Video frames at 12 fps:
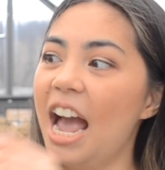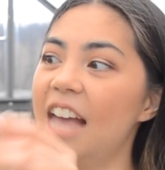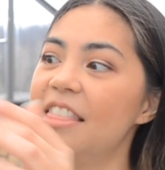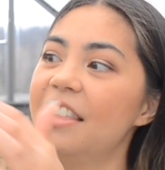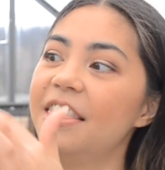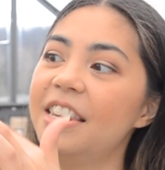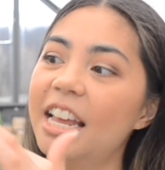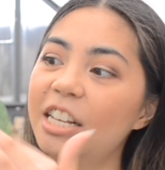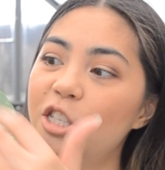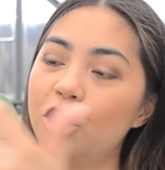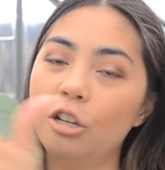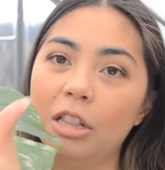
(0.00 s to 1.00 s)
and then the
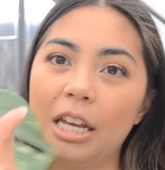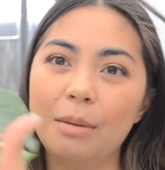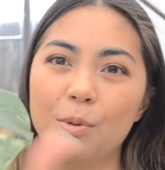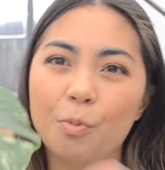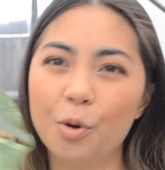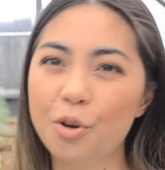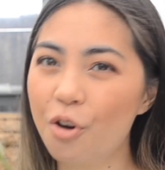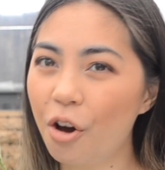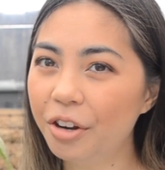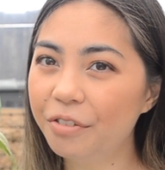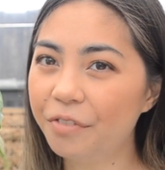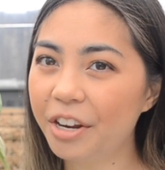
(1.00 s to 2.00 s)
next 2 leaves were
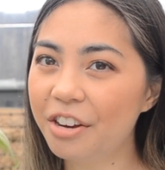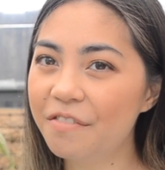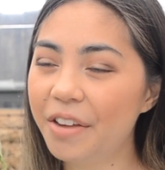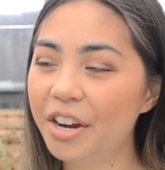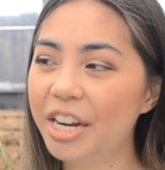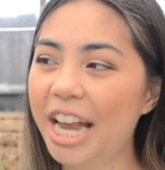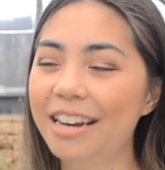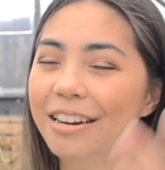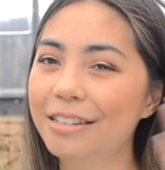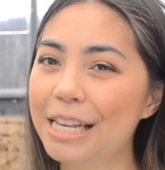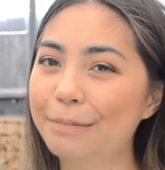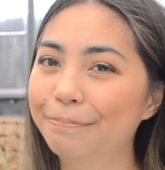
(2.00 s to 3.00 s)
not very variegated,
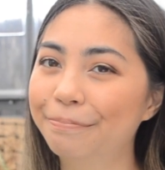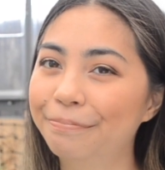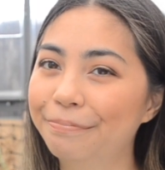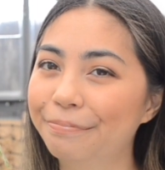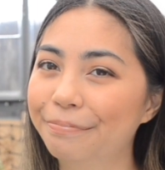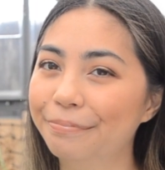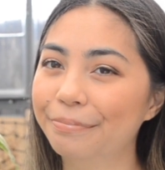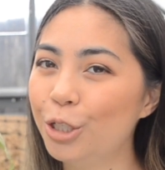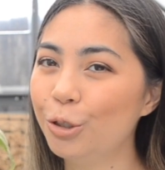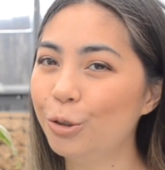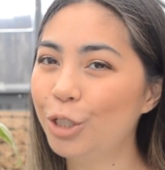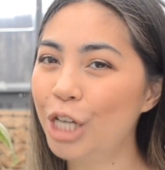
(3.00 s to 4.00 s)
and I was like,
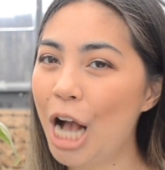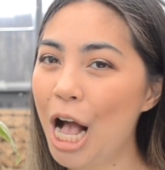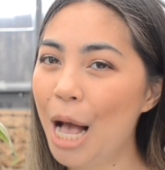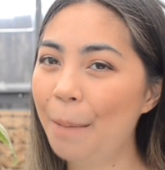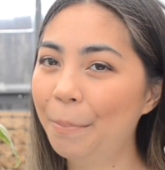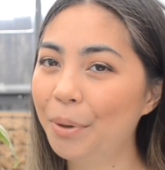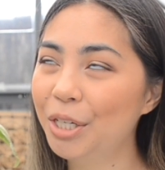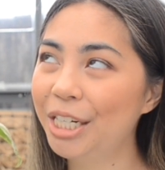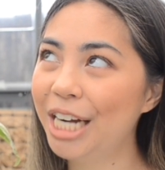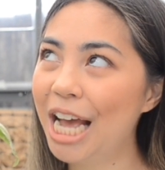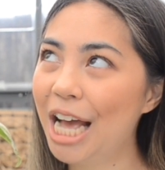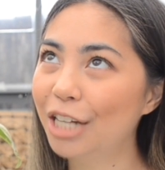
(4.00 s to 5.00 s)
to chop or
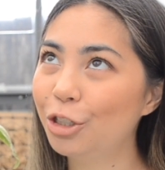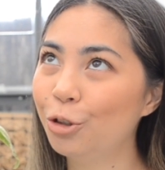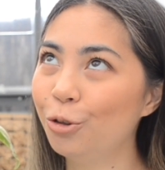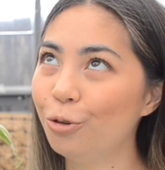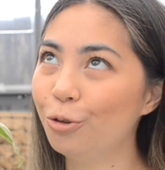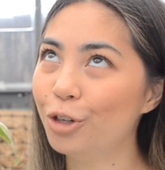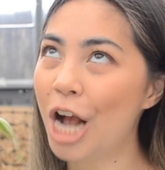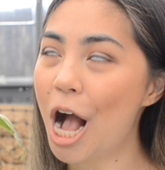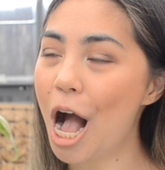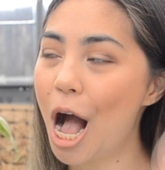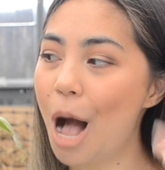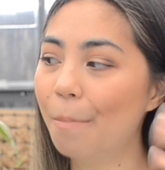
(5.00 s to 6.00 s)
not to
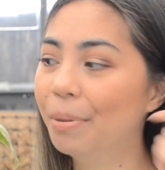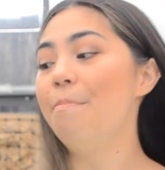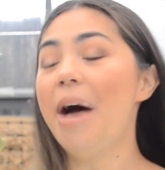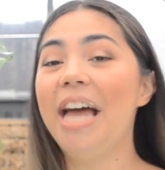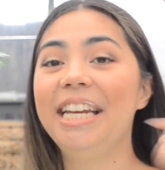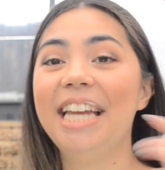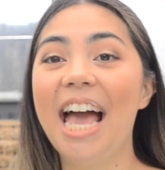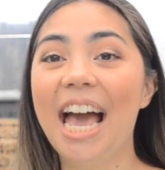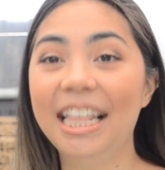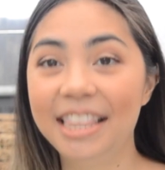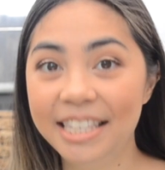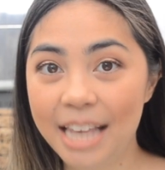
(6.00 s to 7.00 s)
chop? But
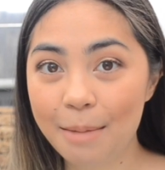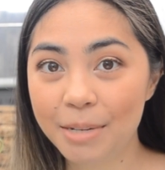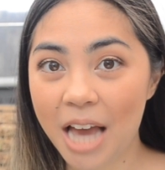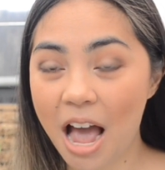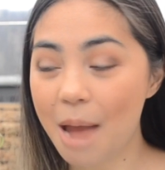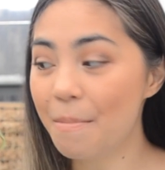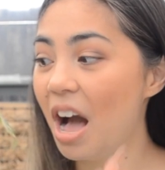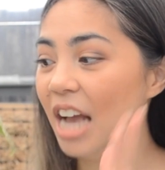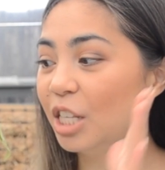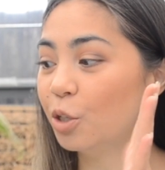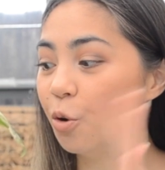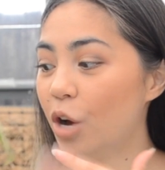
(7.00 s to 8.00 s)
at the same time,
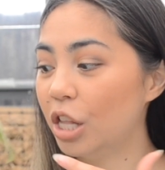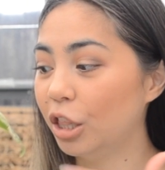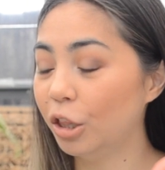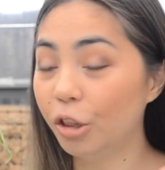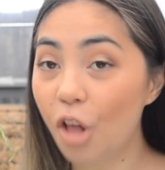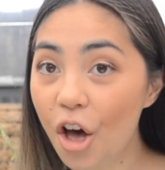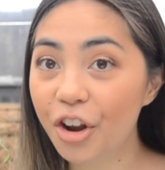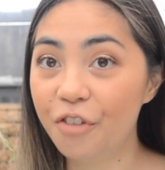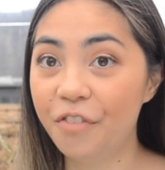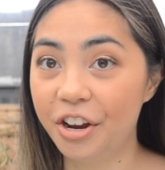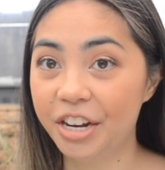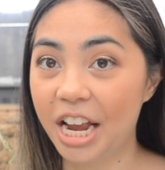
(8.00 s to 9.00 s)
I saw a lot
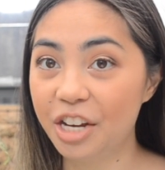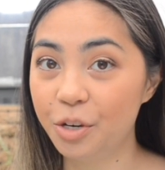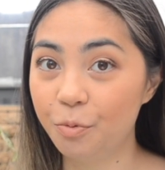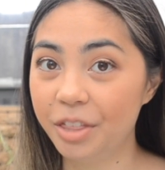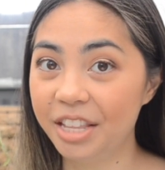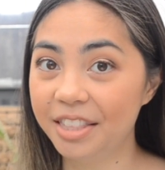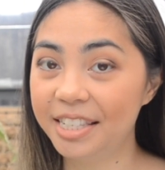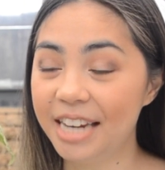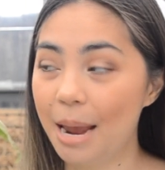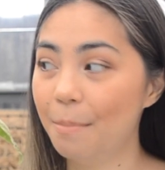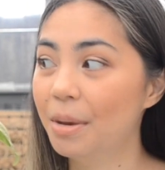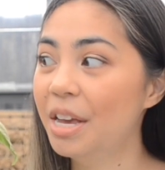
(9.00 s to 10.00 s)
of variegation within the
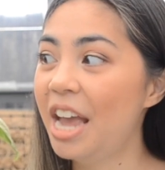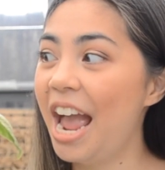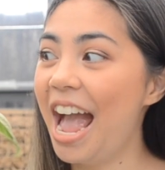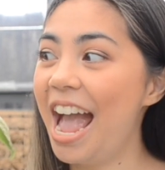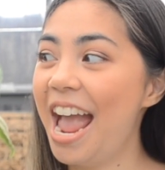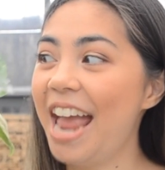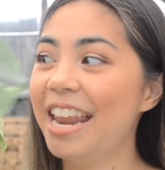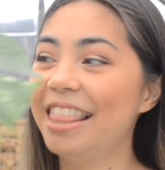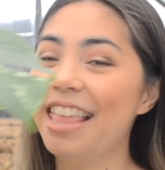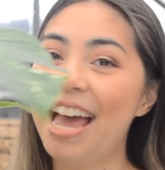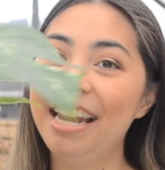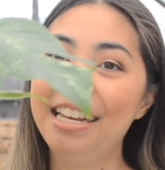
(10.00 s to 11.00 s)
stem, and
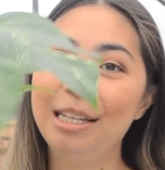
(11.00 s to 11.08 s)
that